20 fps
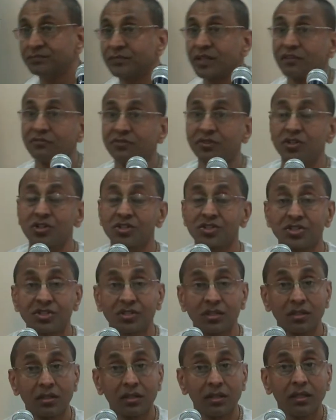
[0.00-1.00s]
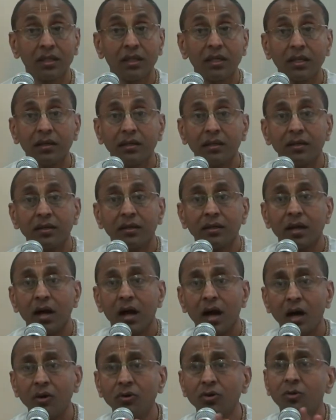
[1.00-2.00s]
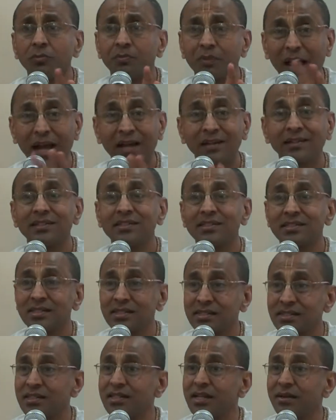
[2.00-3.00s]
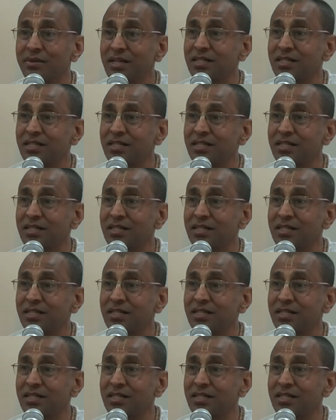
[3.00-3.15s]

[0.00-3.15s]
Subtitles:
Of course, how to practice this in the